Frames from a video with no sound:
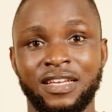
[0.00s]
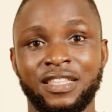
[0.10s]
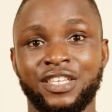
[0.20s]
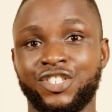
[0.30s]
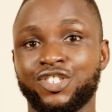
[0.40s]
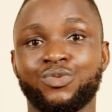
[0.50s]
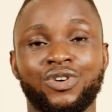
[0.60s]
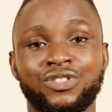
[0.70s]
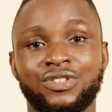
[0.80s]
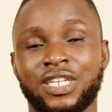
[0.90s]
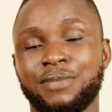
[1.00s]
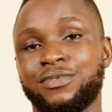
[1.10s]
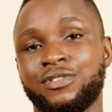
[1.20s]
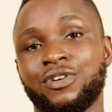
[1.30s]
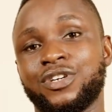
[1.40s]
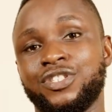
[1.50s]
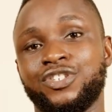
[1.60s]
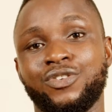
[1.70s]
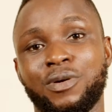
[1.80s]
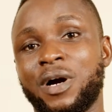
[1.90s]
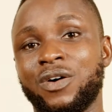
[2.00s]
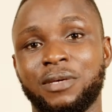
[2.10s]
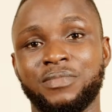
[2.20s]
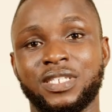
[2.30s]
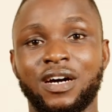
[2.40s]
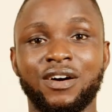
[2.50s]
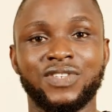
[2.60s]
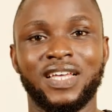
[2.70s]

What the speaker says: They just want to keep talking to you about themselves,